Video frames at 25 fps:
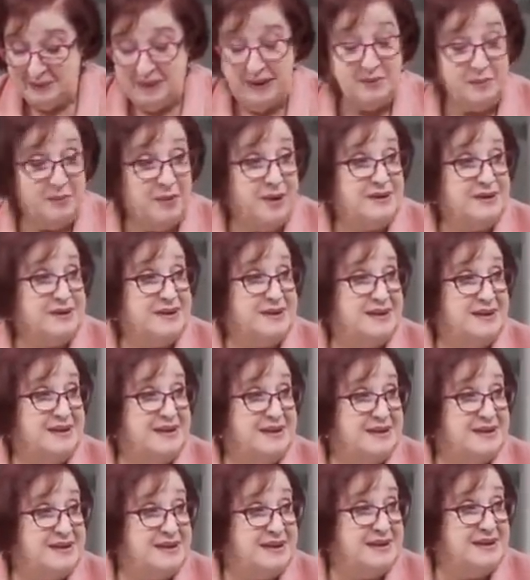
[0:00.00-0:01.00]
months
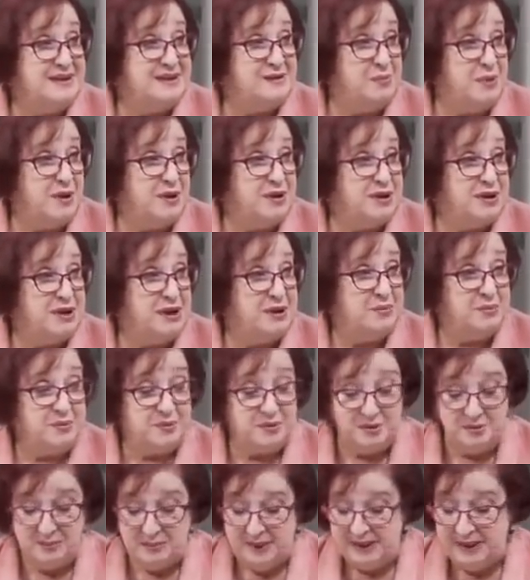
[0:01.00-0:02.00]
in a sense, March,
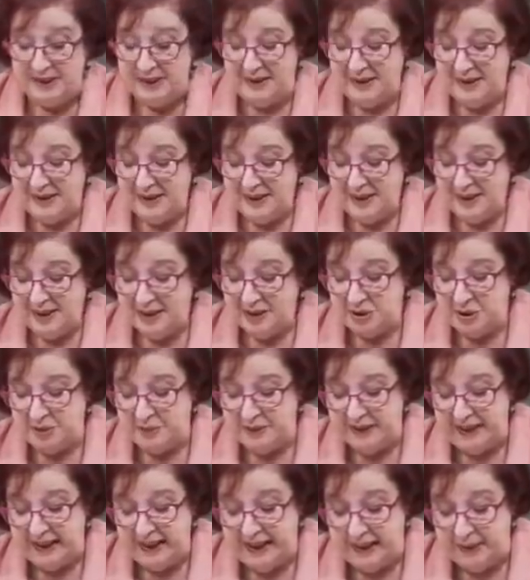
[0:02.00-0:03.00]
April, May,
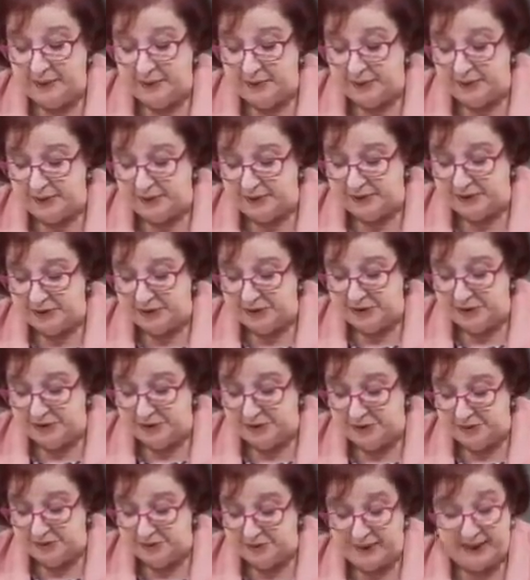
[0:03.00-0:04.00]
to be able
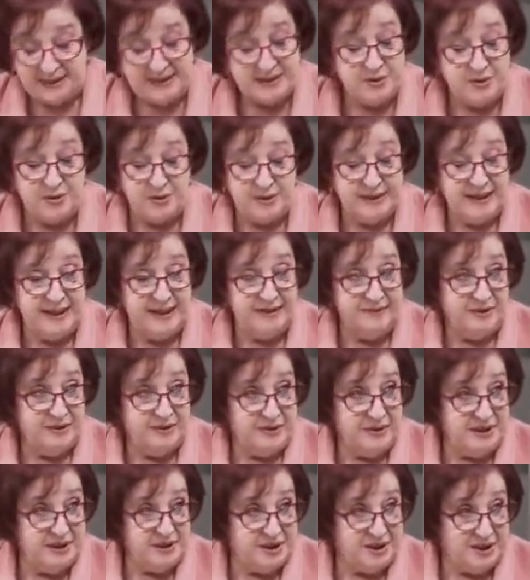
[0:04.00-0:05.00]
to, that's all they have
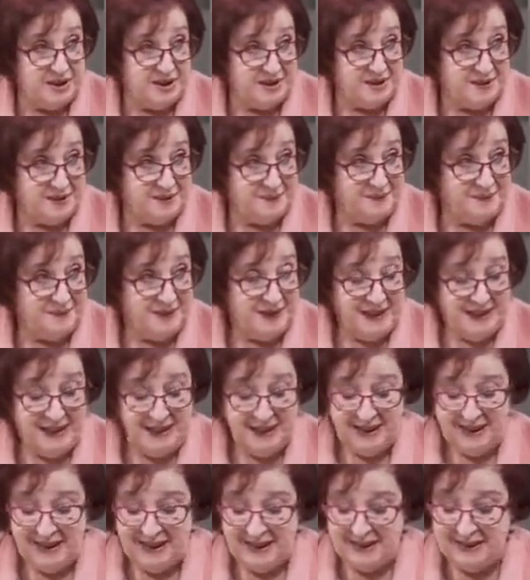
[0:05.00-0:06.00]
on the agenda.
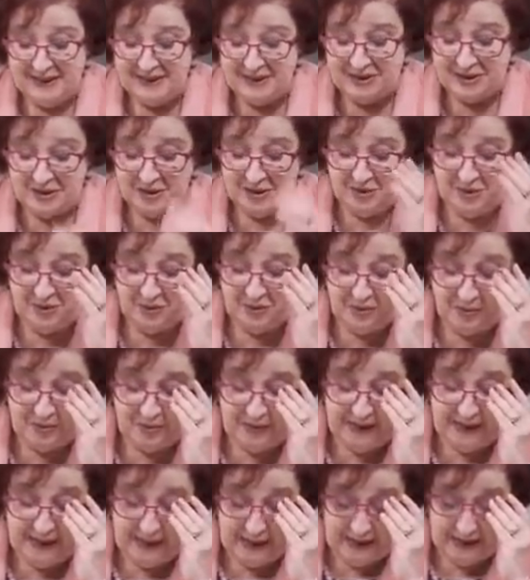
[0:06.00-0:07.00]
And so
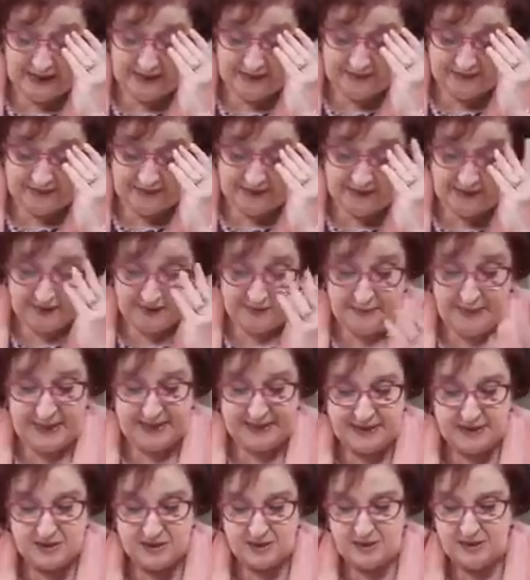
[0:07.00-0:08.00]
we have
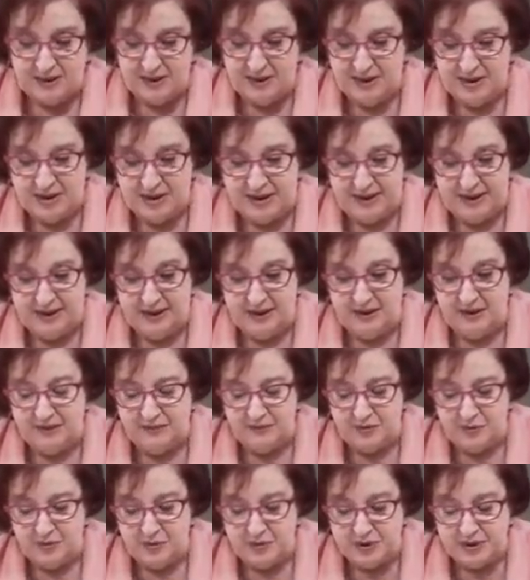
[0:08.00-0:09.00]
matters on the agenda, and
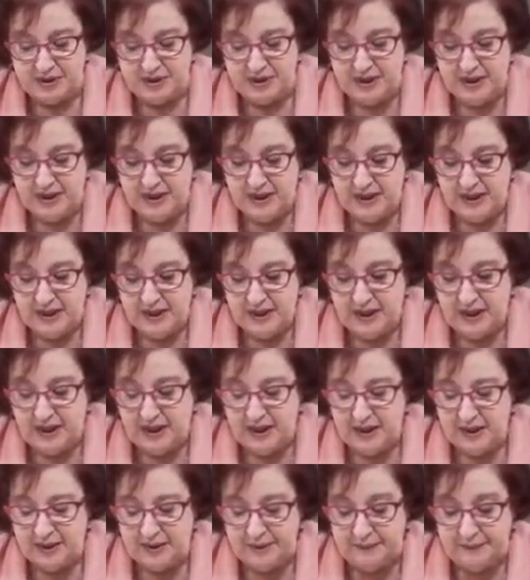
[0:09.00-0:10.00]
of course,
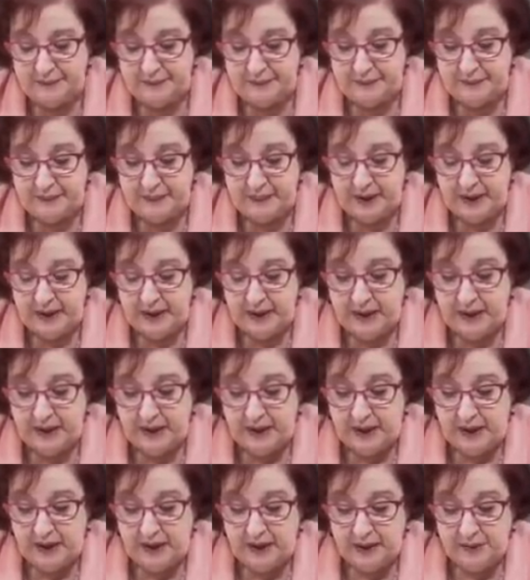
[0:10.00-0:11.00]

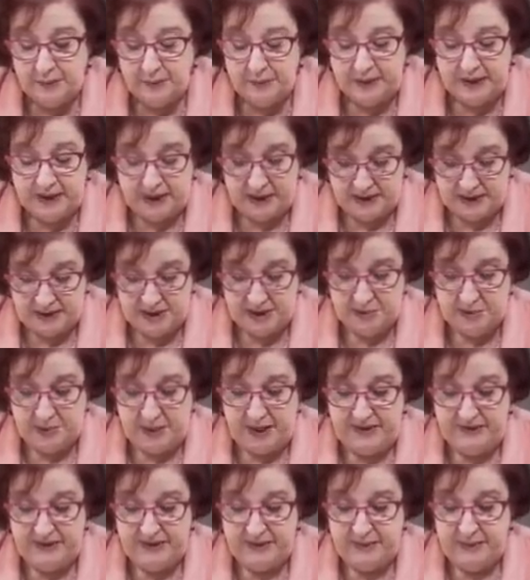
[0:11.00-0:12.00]
because it's
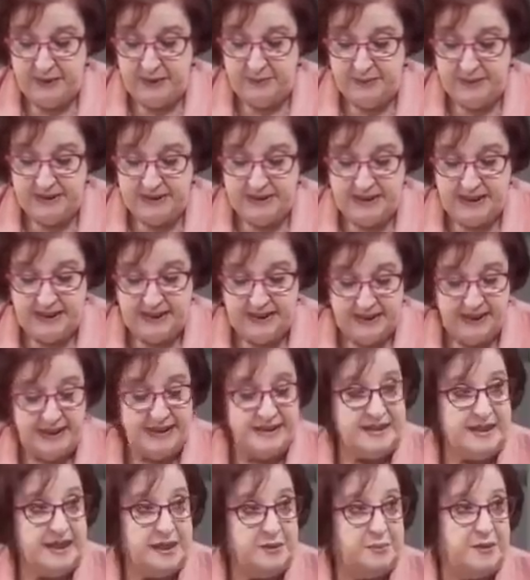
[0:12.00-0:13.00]
Private Members' Day, they
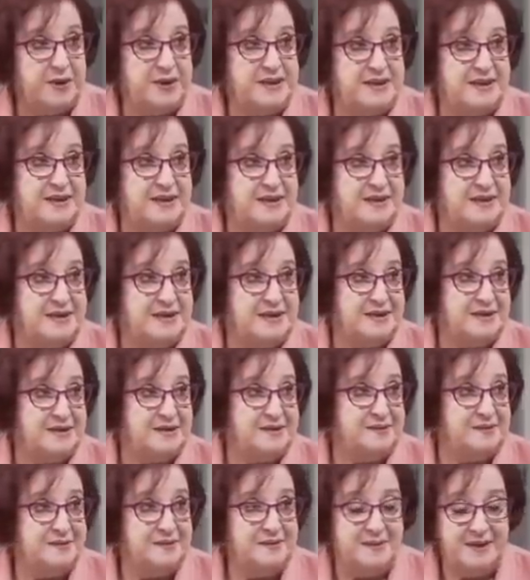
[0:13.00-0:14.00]
take precedence.
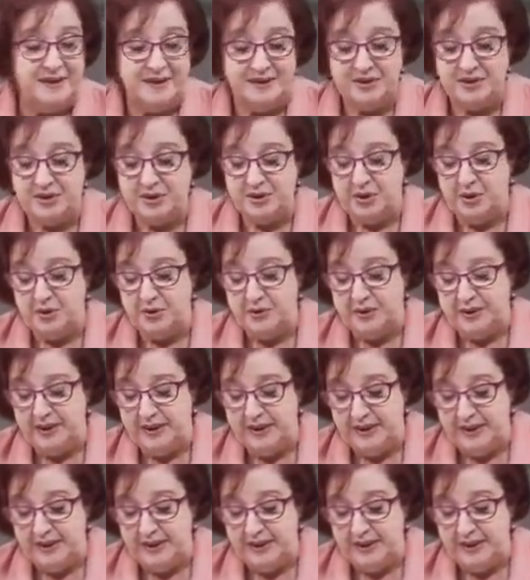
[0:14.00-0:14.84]
Mm-hmm. And so